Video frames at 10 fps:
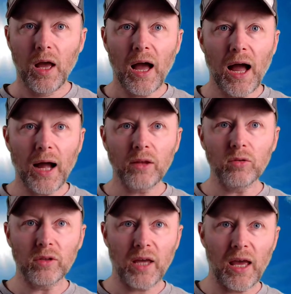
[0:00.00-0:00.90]
I don't
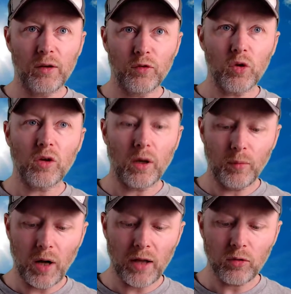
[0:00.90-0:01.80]
care if you come.
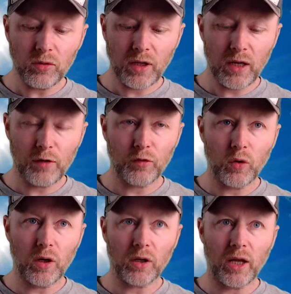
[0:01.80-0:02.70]
I don't care if you
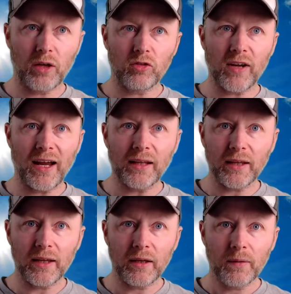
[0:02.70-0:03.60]
are in reality